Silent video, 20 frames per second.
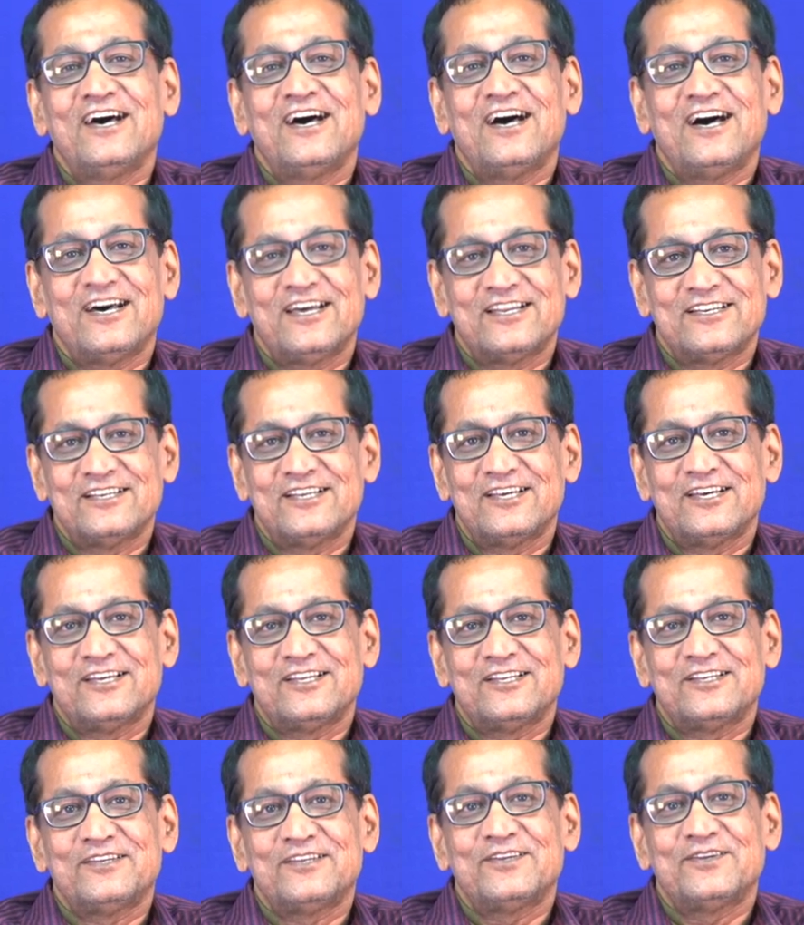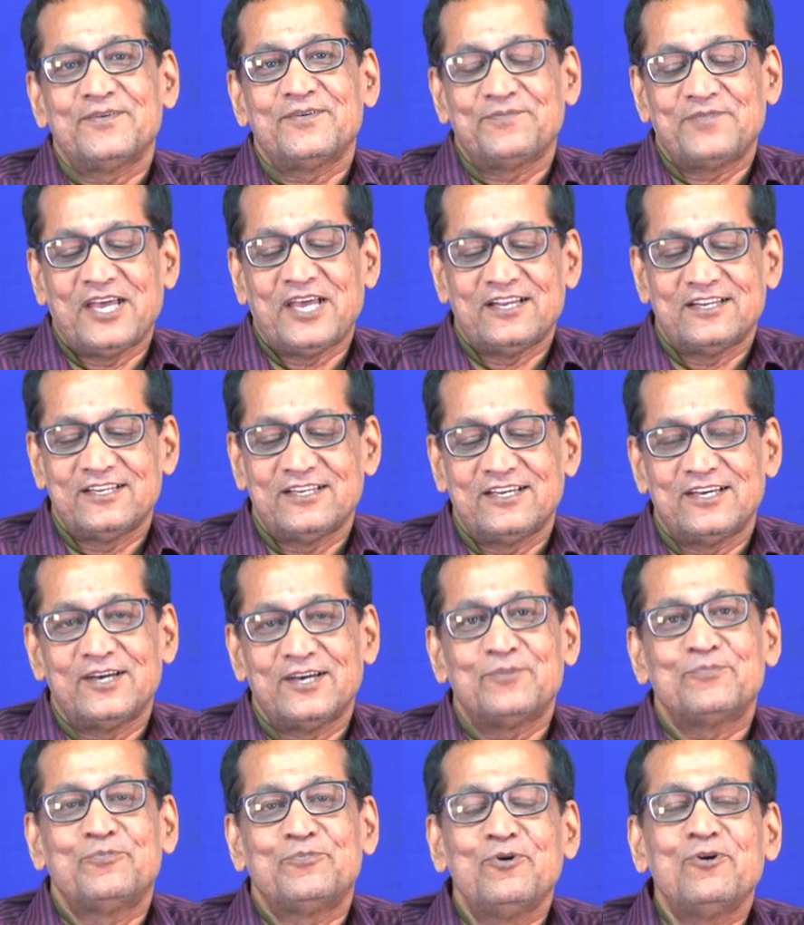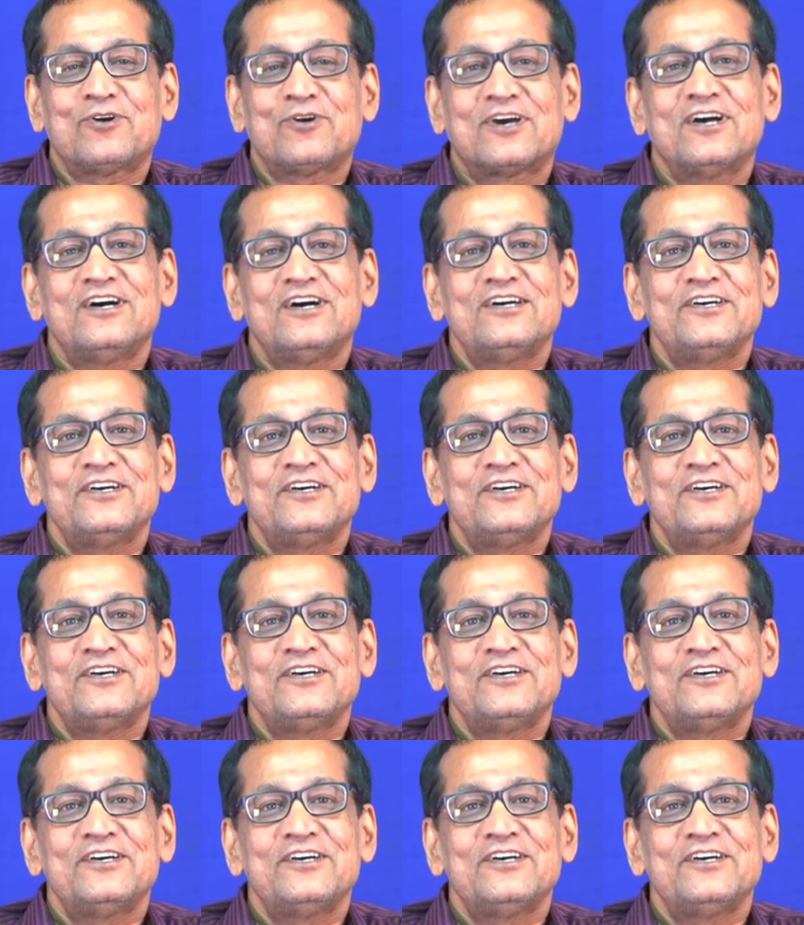and book